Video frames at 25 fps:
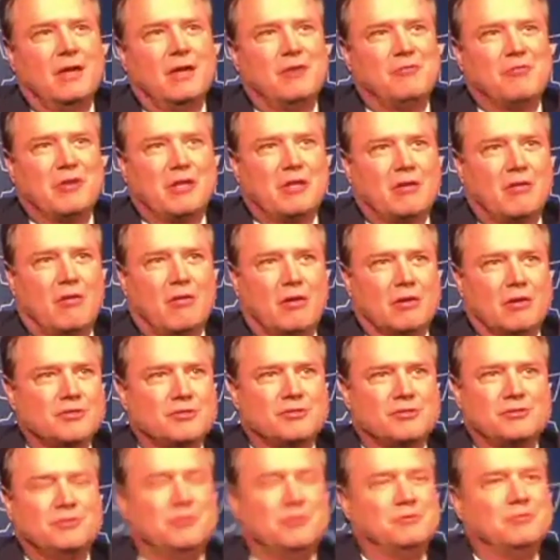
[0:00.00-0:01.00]
in
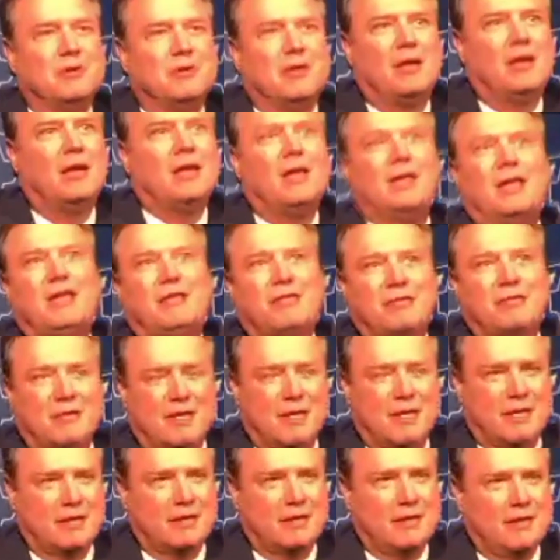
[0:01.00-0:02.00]
regards to
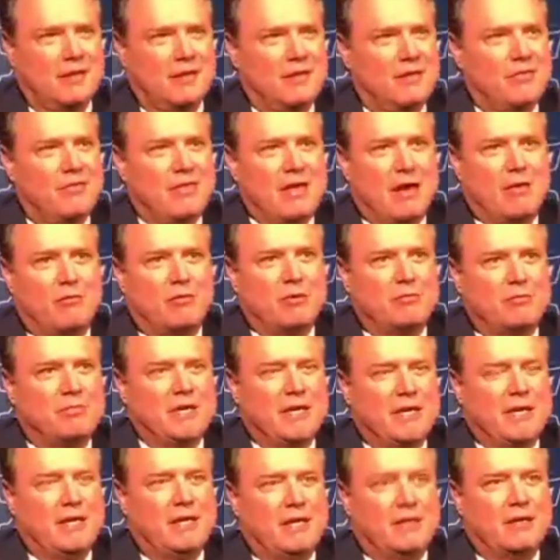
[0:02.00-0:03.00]
anything that would
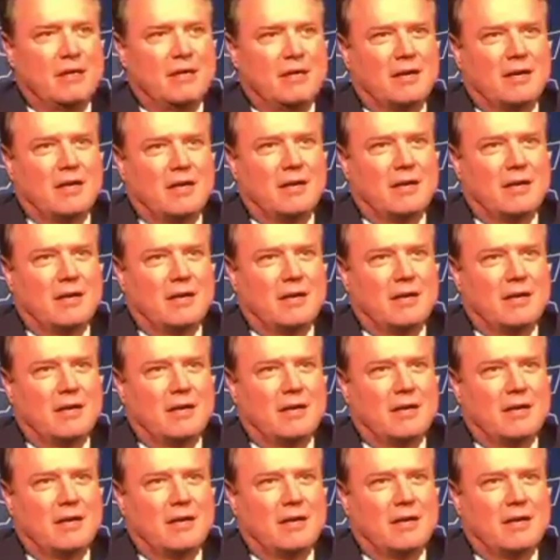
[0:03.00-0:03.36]
be